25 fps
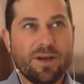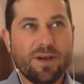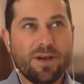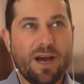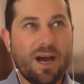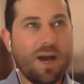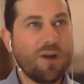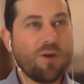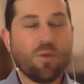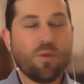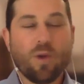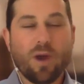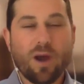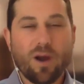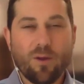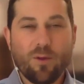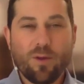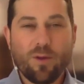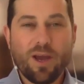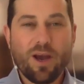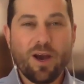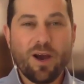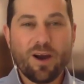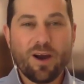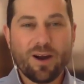unaware
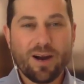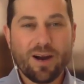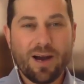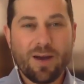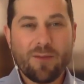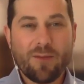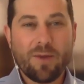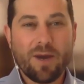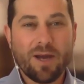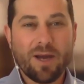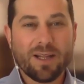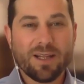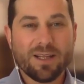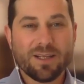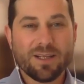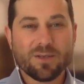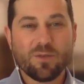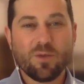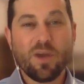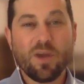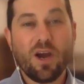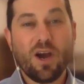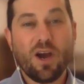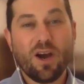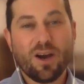we are, how mindless
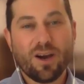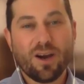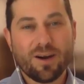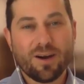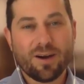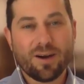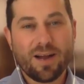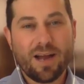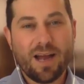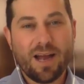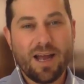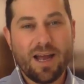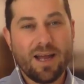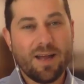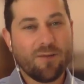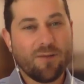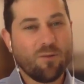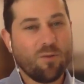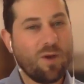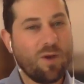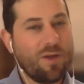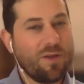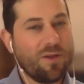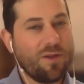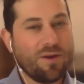we are, and
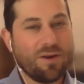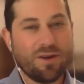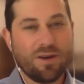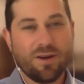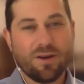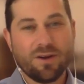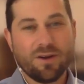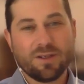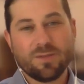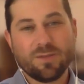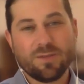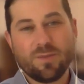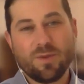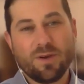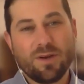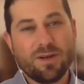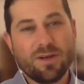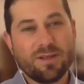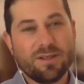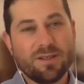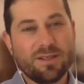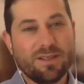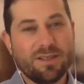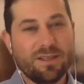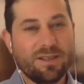whether you're
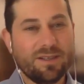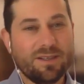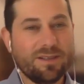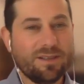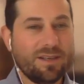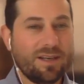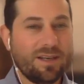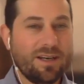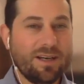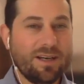experiencing